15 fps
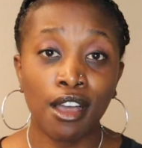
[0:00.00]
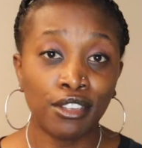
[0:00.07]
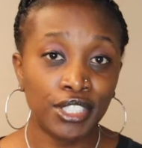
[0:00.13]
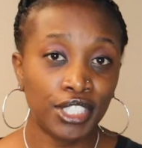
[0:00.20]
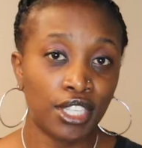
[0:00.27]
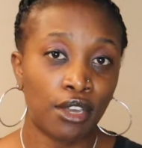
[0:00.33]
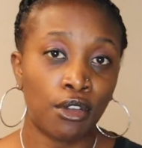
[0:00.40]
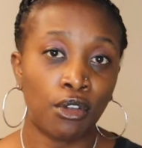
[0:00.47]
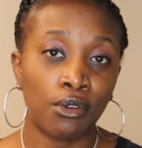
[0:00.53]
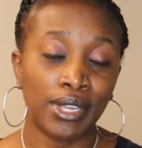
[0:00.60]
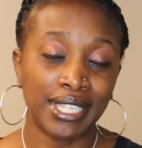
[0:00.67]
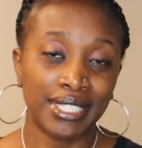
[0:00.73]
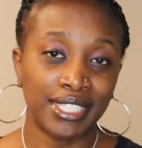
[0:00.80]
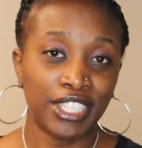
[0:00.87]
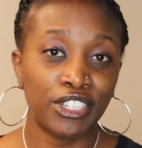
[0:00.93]
also
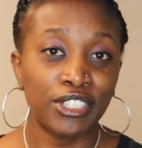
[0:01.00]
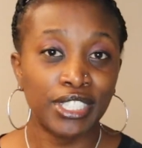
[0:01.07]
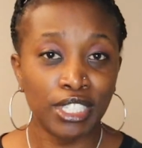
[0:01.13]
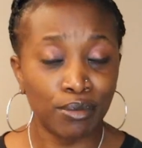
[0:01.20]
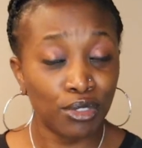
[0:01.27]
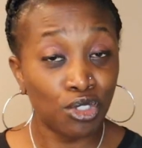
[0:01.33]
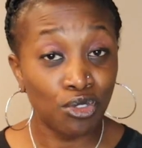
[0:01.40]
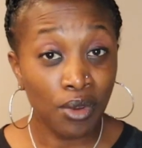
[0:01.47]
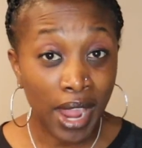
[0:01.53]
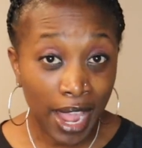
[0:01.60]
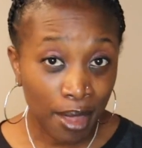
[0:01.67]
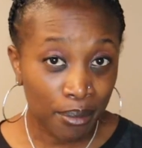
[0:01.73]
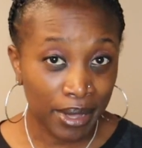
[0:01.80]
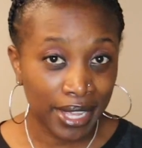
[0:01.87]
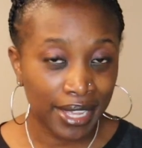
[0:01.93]
consider
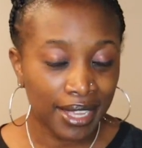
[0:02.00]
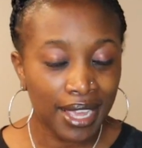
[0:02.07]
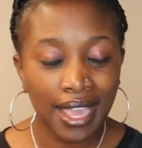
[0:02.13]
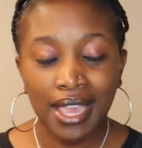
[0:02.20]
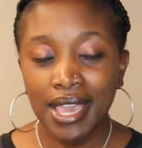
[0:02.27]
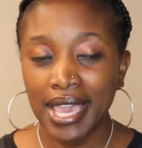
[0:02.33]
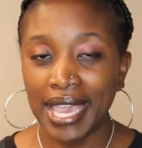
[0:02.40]
subscribing.